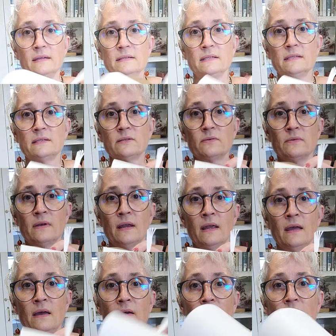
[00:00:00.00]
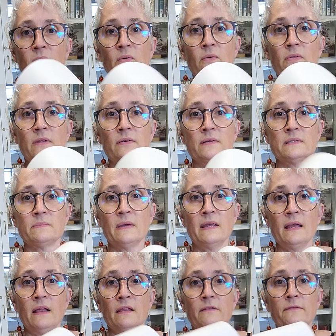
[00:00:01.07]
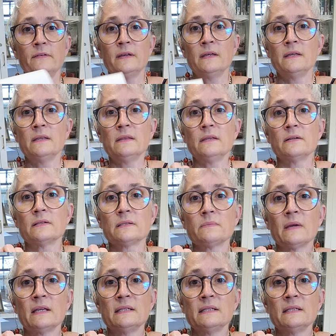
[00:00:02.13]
So now there's my elephant, there's my